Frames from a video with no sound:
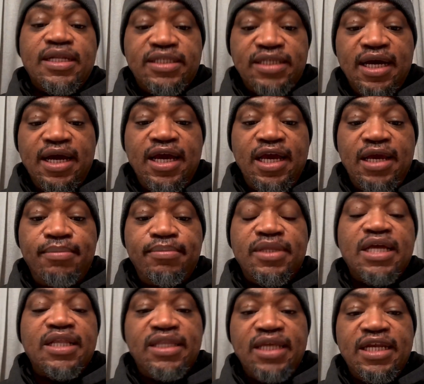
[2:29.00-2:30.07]
time
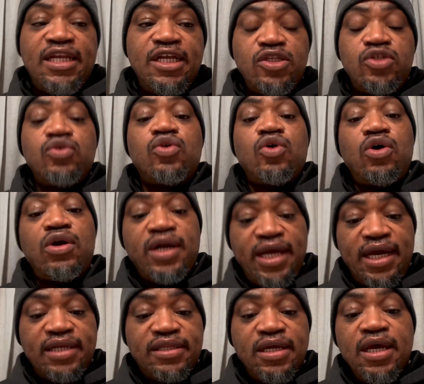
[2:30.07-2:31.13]
that they need to
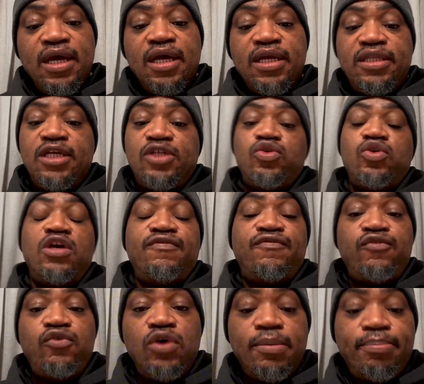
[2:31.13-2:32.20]
correct that you have
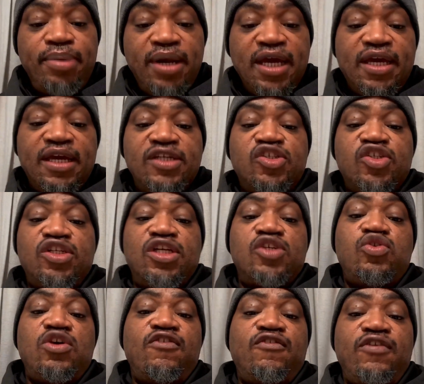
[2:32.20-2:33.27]
fewer black
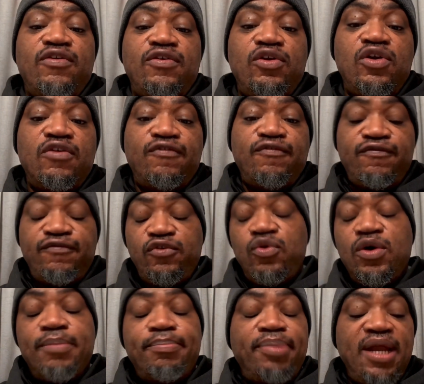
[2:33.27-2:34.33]
engineers, you have
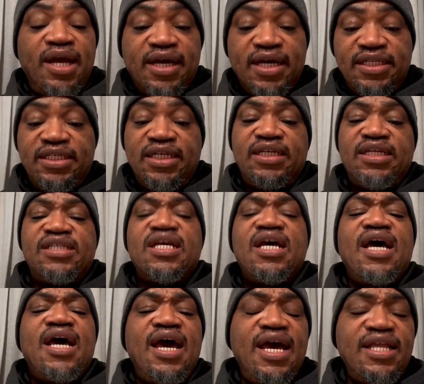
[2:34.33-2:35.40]
fewer black attorneys,
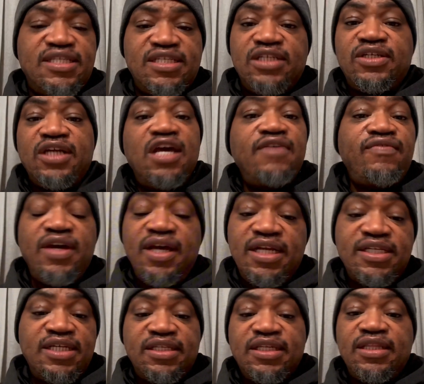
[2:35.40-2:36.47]
etc. Every
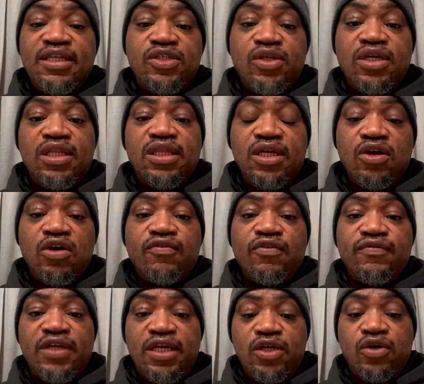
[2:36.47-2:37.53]
other sector that you can think
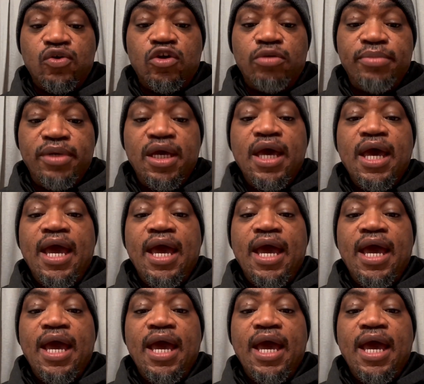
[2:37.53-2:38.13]
of the economy,